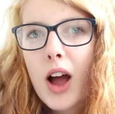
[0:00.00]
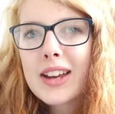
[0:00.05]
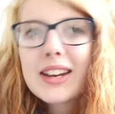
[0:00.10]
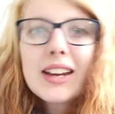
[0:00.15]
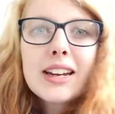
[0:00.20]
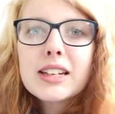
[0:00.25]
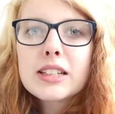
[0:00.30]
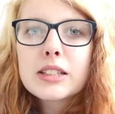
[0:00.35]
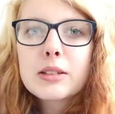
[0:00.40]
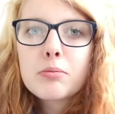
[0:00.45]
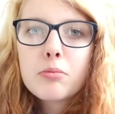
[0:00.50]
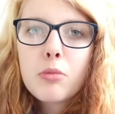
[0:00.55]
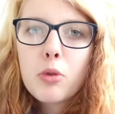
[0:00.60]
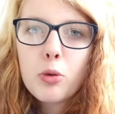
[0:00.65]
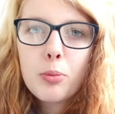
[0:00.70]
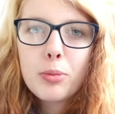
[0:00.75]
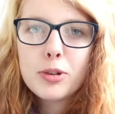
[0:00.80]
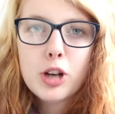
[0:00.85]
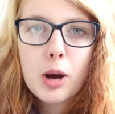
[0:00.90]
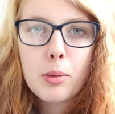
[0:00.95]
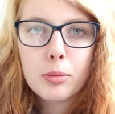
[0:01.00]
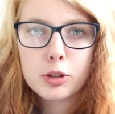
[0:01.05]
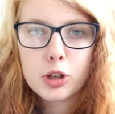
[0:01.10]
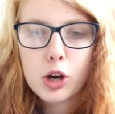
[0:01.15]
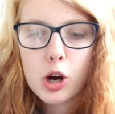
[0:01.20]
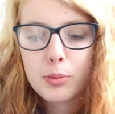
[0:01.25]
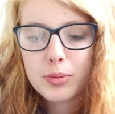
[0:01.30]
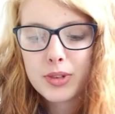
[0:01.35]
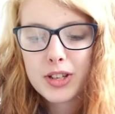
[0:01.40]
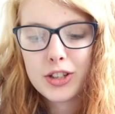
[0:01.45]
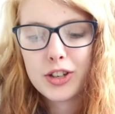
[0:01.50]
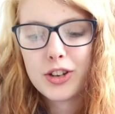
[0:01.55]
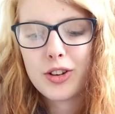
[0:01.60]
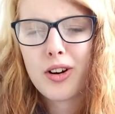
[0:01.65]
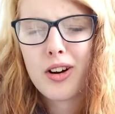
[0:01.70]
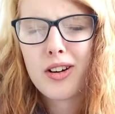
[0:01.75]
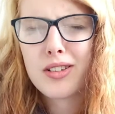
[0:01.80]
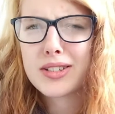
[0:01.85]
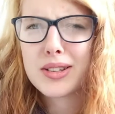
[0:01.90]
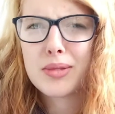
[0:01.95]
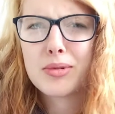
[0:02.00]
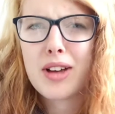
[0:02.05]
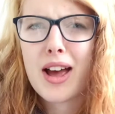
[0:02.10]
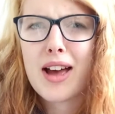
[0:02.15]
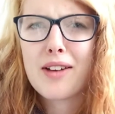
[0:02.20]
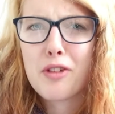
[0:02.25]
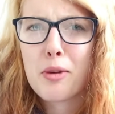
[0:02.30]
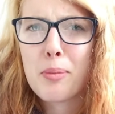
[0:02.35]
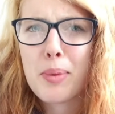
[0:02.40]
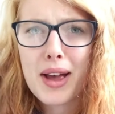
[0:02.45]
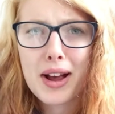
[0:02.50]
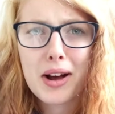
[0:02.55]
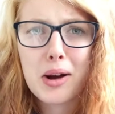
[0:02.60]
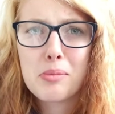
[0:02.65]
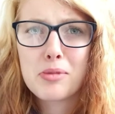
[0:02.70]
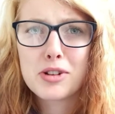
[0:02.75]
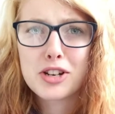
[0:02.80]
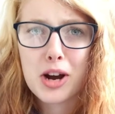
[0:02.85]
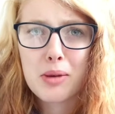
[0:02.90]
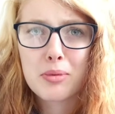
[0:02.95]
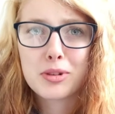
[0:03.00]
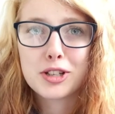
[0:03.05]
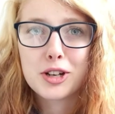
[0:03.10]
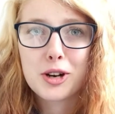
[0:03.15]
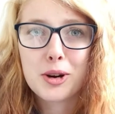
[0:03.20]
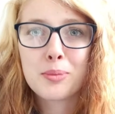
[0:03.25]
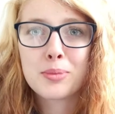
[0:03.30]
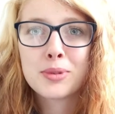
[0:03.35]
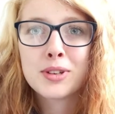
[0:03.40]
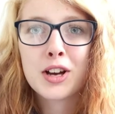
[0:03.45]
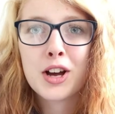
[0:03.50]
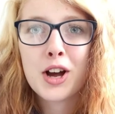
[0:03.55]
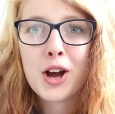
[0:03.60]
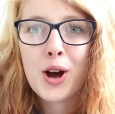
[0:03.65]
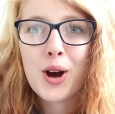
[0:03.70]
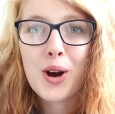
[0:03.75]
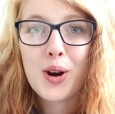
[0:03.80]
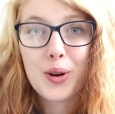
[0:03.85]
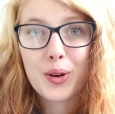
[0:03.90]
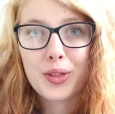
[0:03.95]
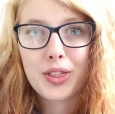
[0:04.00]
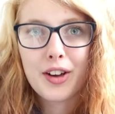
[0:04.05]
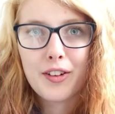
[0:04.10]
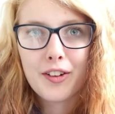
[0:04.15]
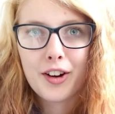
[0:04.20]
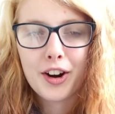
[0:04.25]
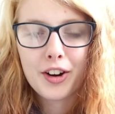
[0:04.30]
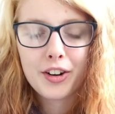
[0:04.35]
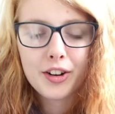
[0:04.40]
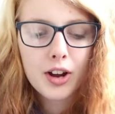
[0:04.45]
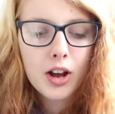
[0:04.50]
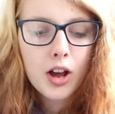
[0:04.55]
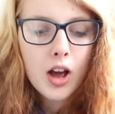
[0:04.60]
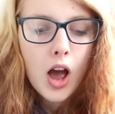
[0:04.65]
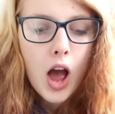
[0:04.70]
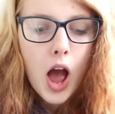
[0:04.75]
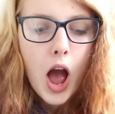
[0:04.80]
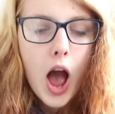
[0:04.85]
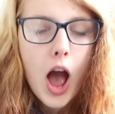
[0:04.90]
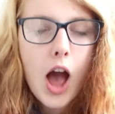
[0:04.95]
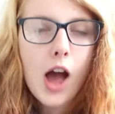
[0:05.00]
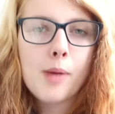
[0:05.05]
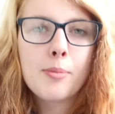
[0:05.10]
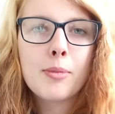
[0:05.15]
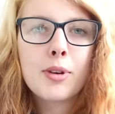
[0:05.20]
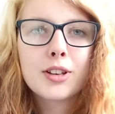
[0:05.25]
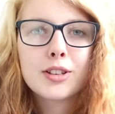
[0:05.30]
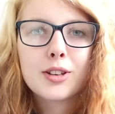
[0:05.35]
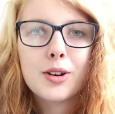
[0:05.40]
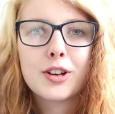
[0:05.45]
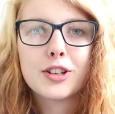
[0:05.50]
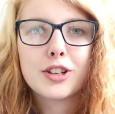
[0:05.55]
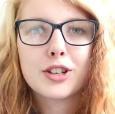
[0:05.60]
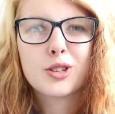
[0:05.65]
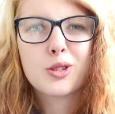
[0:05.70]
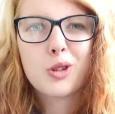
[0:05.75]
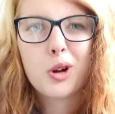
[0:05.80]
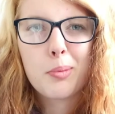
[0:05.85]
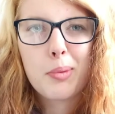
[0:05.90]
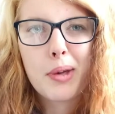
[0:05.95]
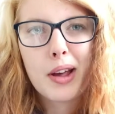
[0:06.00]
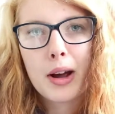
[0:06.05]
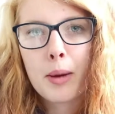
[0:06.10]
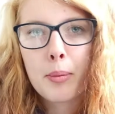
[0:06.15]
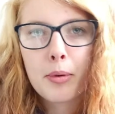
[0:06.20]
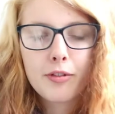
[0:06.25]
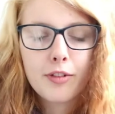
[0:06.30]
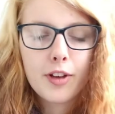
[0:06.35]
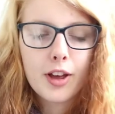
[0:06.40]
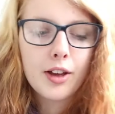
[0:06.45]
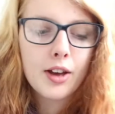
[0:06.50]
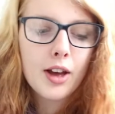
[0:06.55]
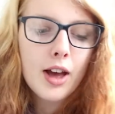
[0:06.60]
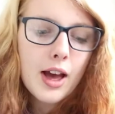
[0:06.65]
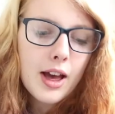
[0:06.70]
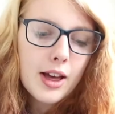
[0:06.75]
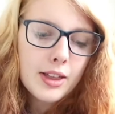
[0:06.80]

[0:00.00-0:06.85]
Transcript: needed some more pyjama tops, and you can't seem to ever pick up pyjama tops on their own. So I just thought I'd pick up a few.